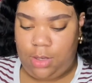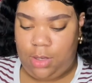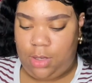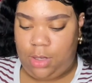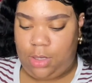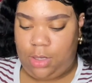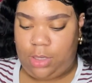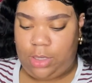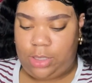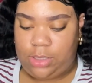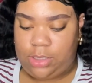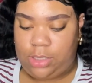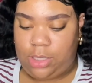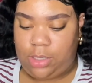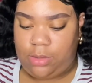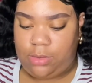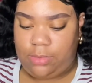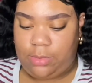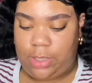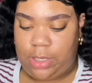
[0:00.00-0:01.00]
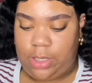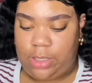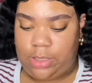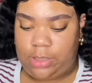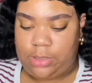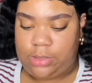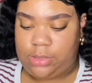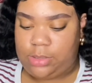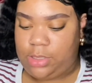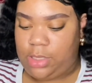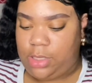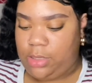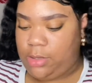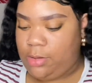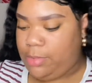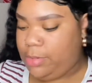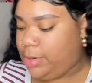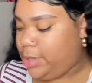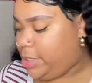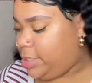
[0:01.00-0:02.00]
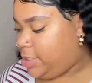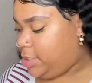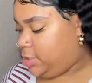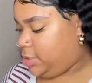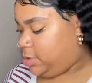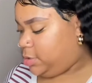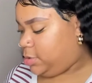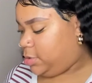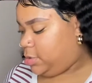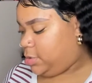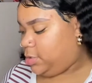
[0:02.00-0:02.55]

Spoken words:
And I take my concealer brush,